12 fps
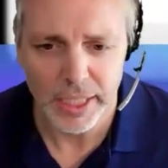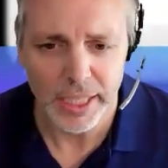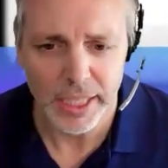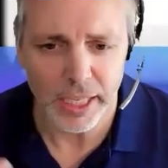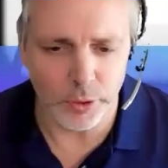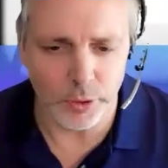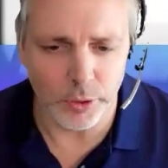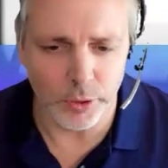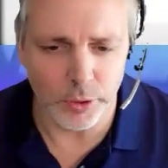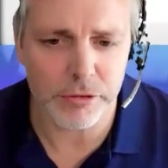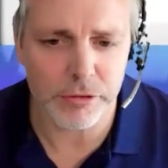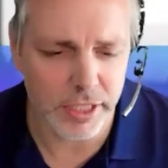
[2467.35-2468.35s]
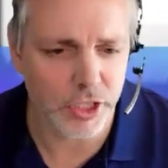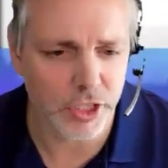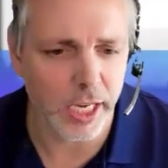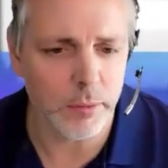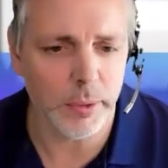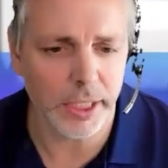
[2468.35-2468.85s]
If you're interested,
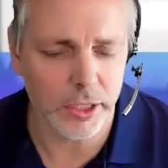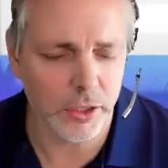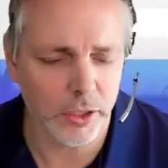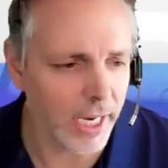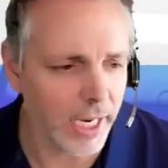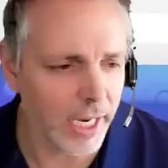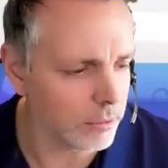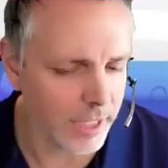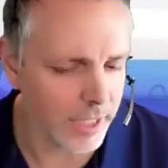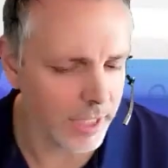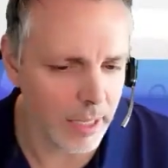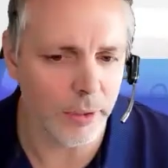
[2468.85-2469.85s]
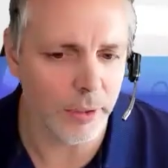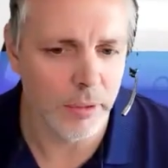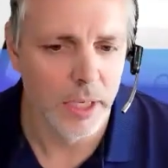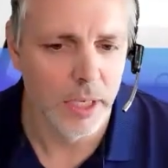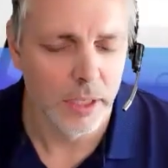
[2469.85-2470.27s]
Shane, we can do an actual demo,